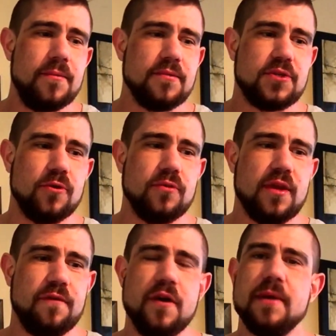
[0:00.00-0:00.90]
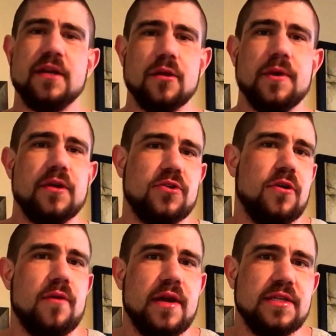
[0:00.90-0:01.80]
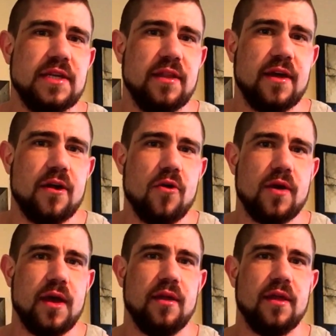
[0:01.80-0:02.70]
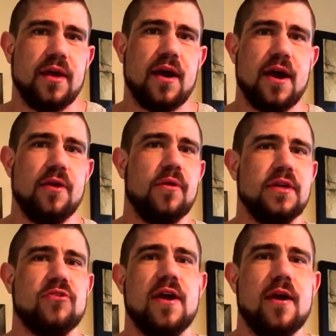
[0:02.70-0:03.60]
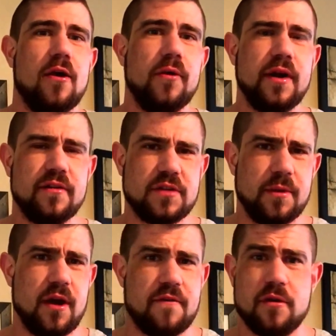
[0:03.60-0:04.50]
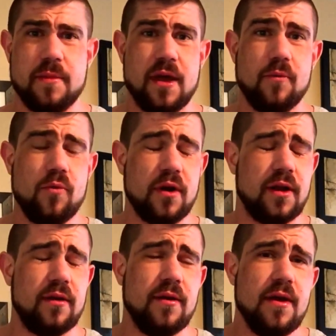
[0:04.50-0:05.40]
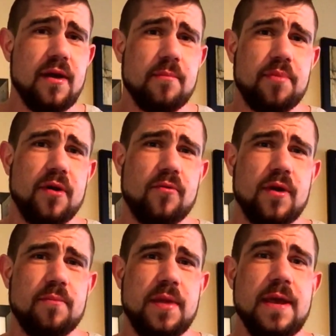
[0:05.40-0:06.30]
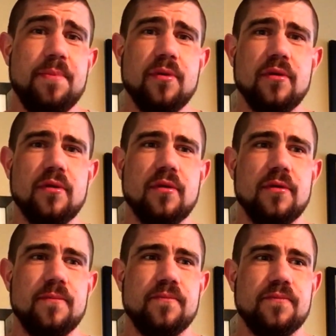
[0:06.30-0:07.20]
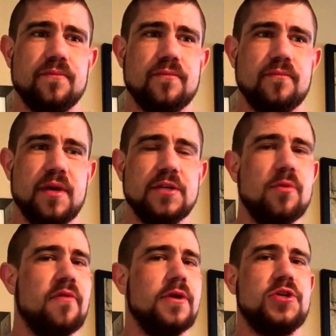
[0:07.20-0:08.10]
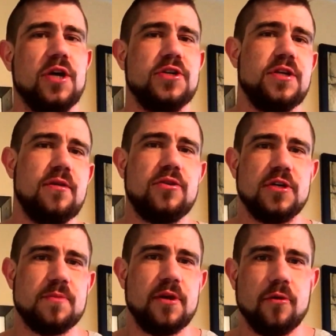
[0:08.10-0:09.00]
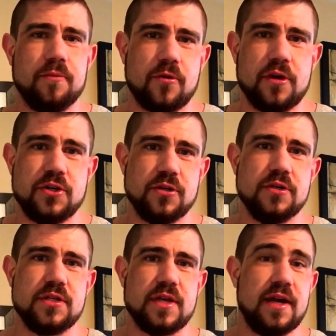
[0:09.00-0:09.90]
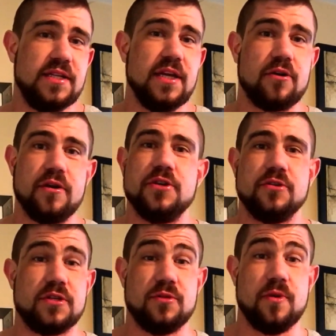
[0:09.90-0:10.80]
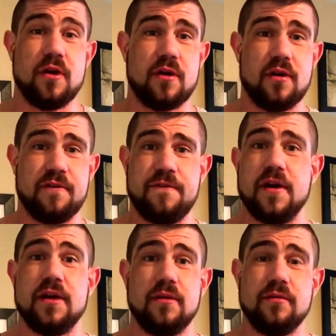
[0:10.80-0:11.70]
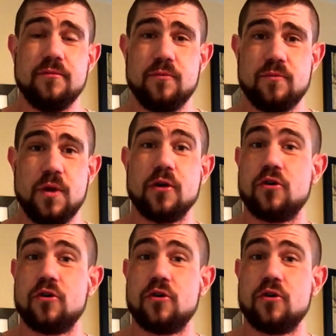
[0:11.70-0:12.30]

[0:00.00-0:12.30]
So like fundamentally, we can turn around and say like, okay, like I don't want to try heroin, and if somebody offered to me, I wouldn't. But when people, because we're very judgy, judgmental creatures, and I say creatures because we are a fucking we are